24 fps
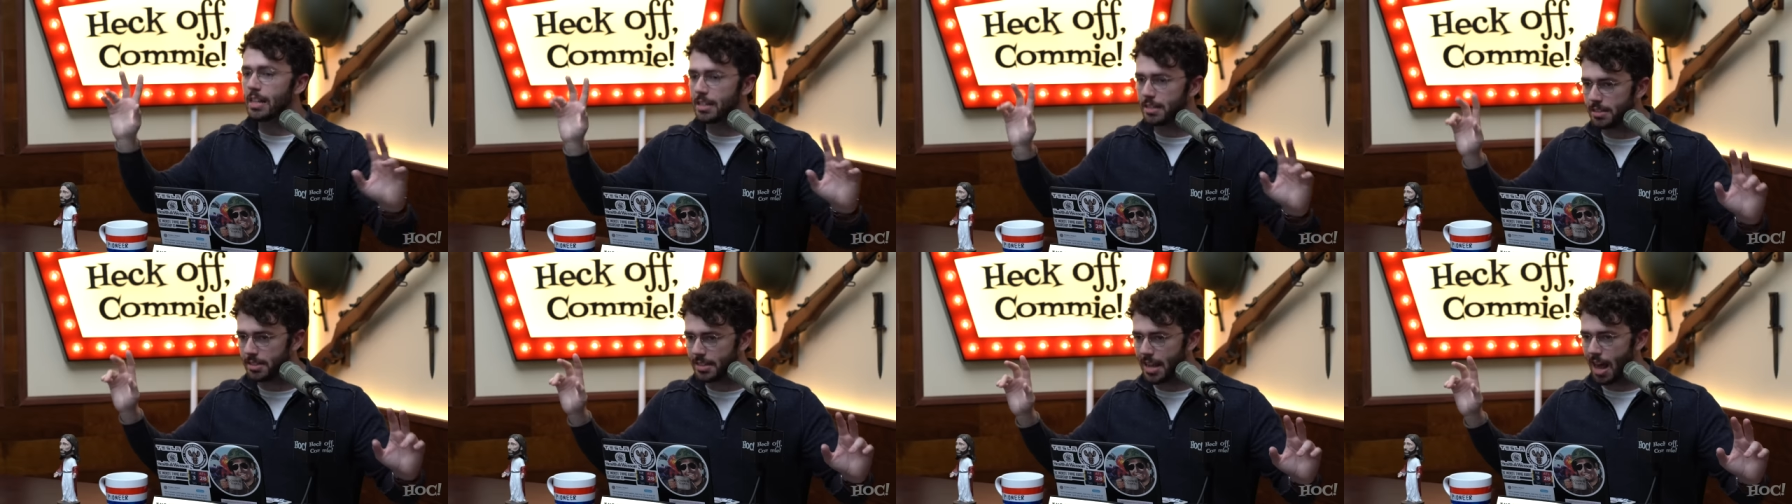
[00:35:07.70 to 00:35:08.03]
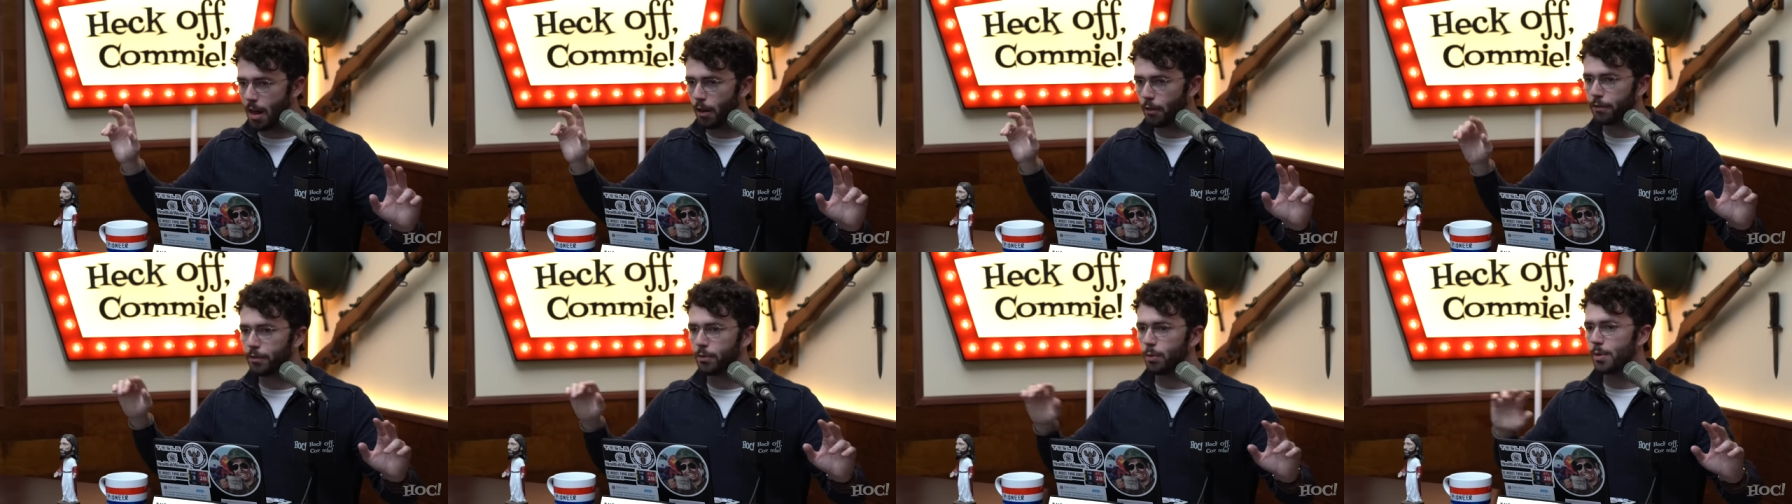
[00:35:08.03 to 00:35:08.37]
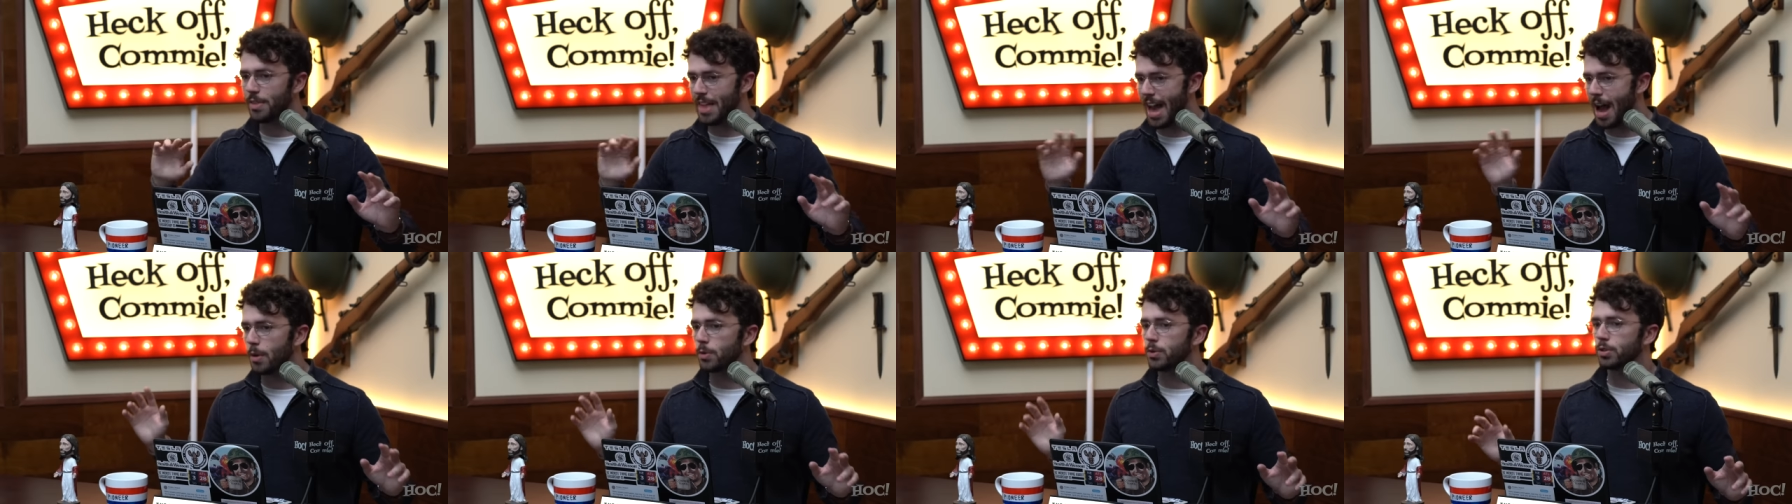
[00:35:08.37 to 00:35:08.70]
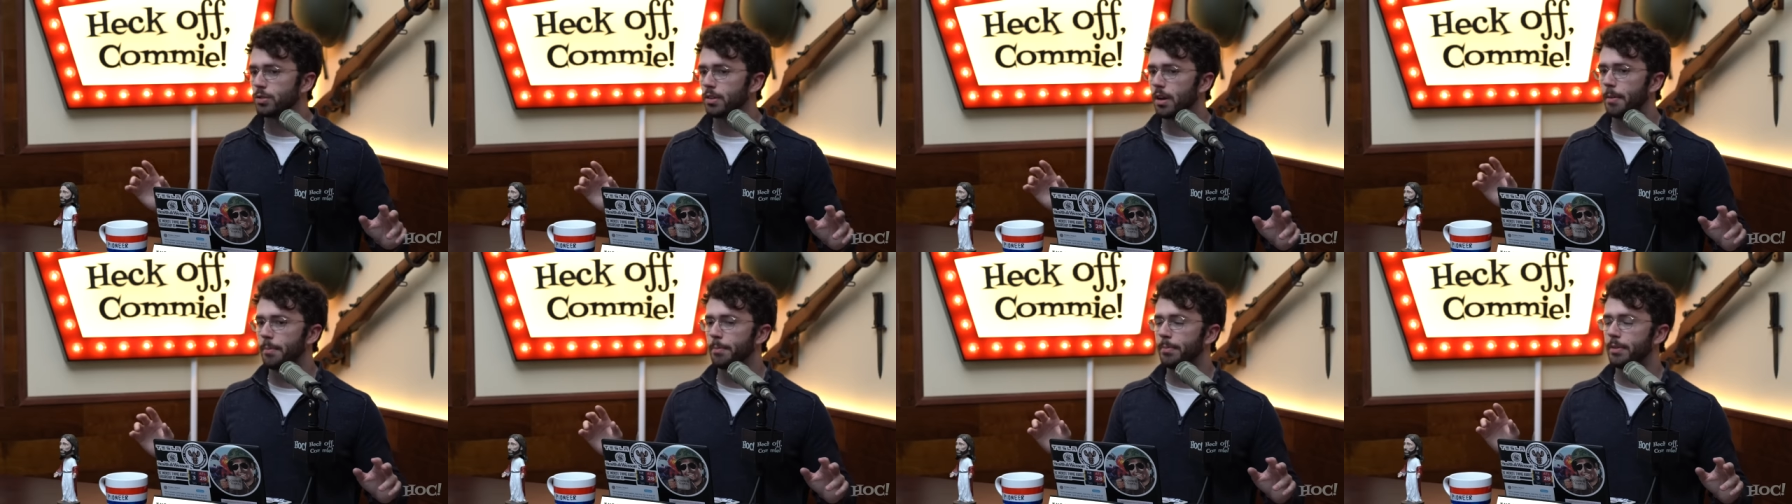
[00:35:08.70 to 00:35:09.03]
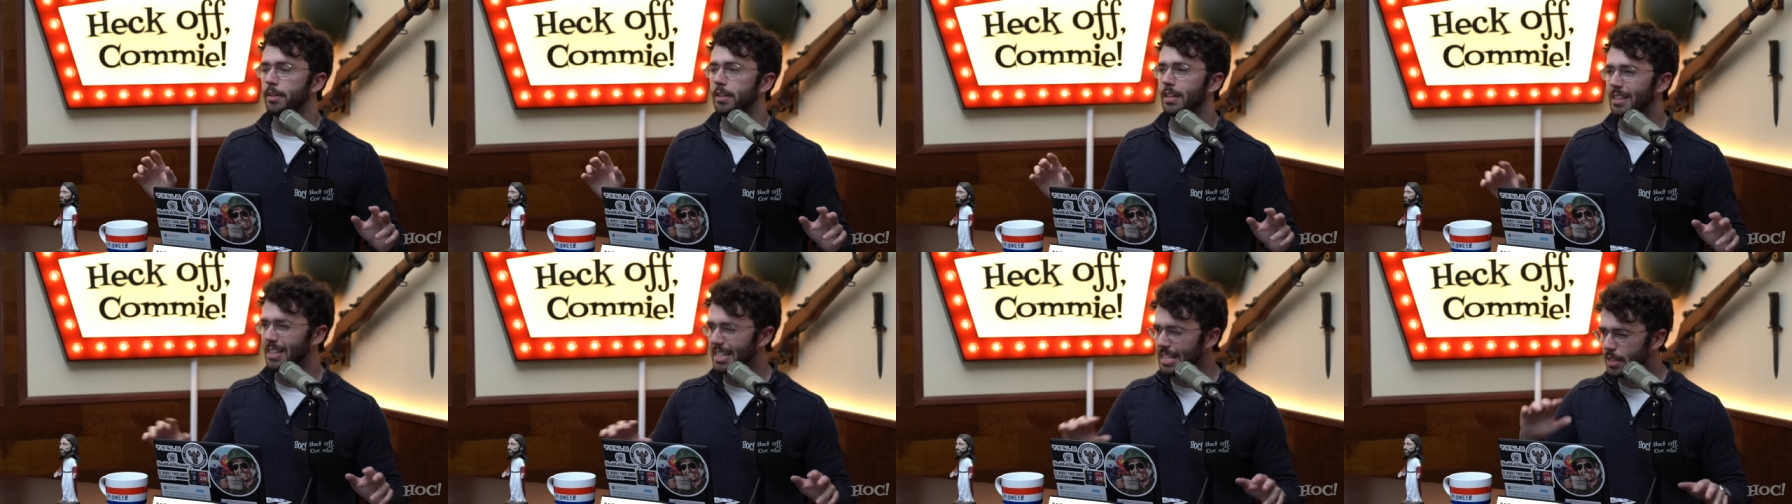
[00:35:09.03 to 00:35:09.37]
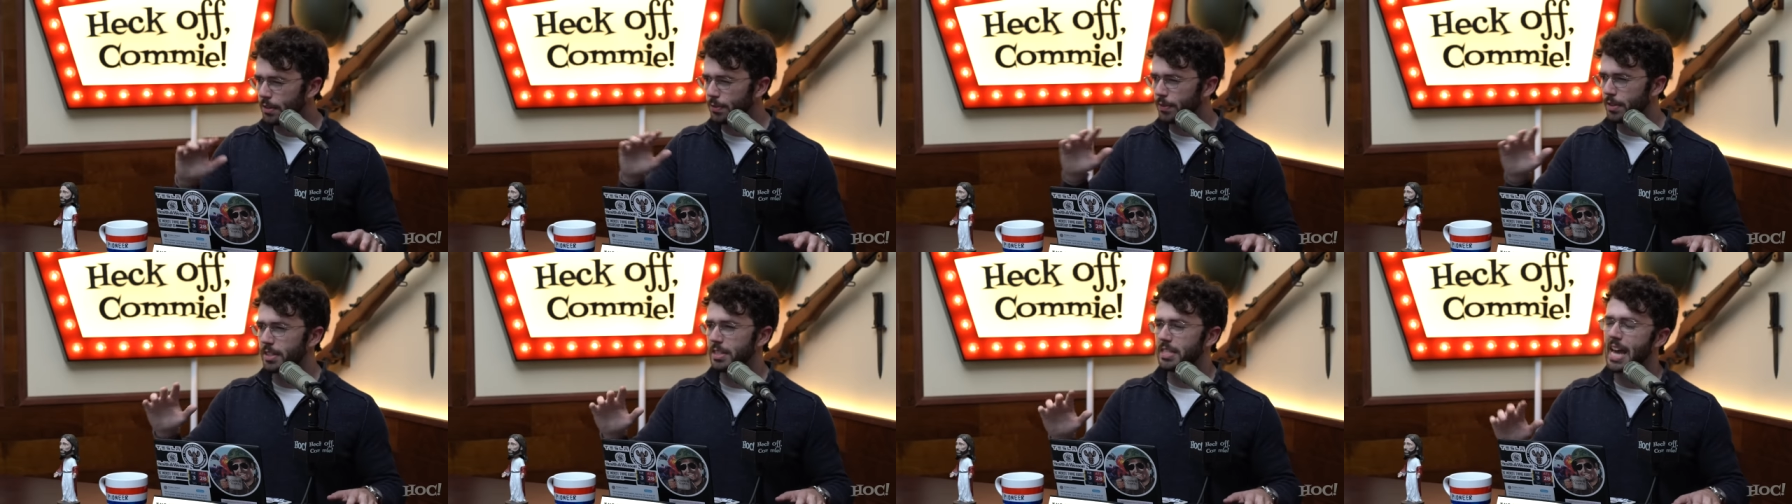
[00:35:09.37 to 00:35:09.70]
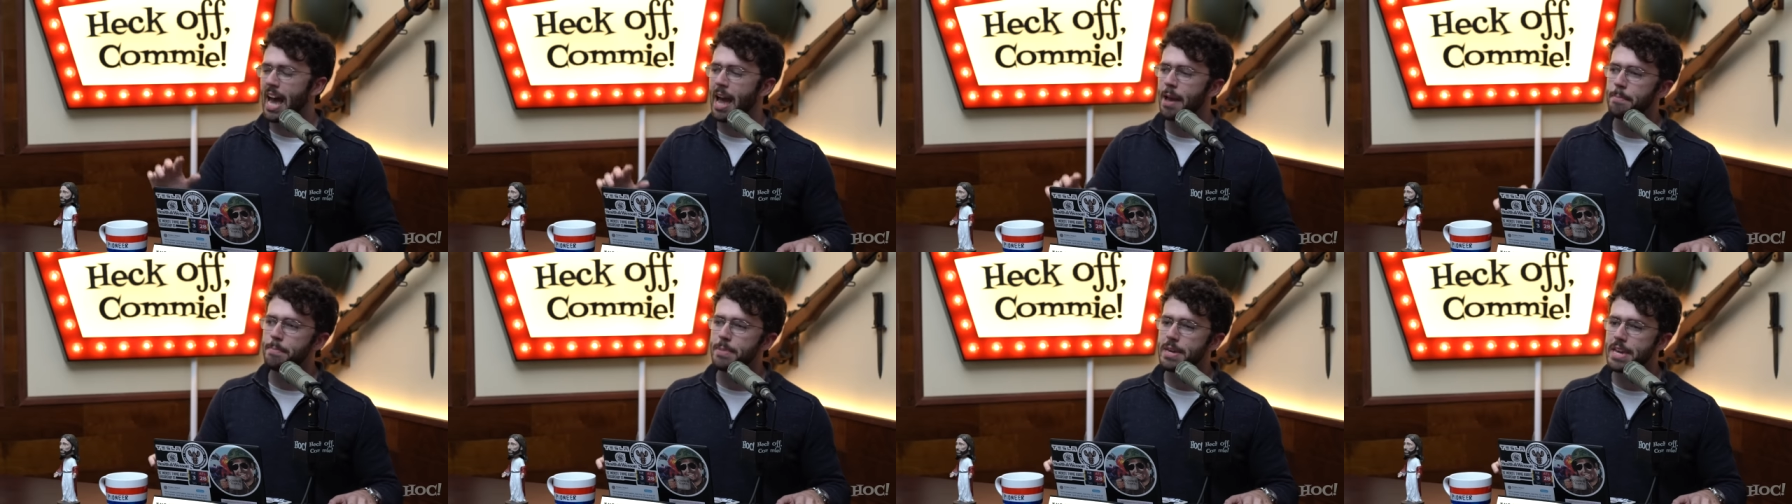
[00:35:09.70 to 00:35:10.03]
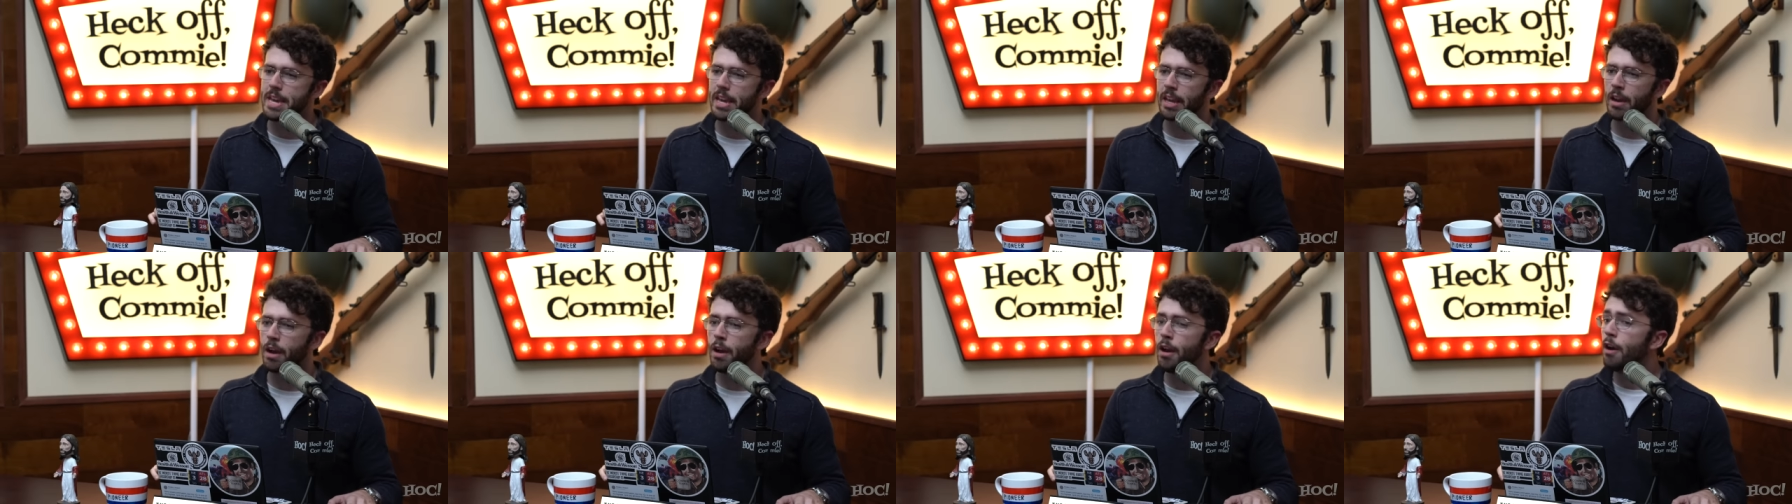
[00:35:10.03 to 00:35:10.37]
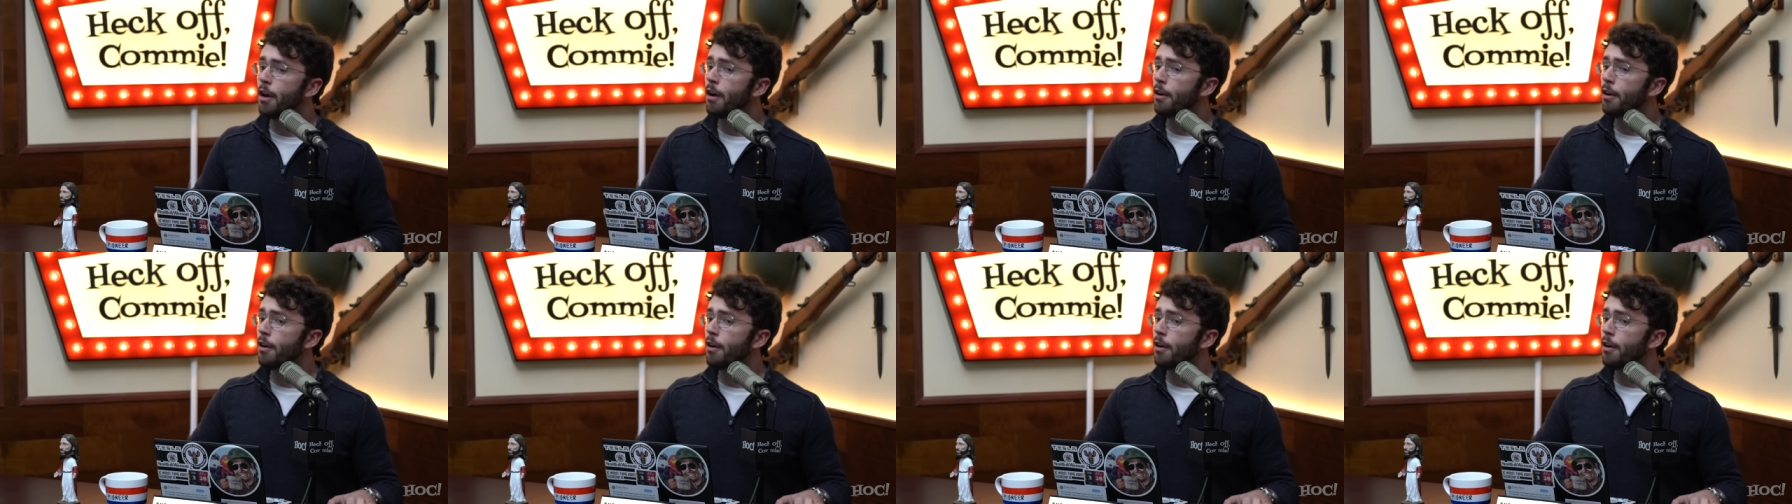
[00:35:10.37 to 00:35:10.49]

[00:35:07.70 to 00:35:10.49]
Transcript: itself without Trump, at least for the time being.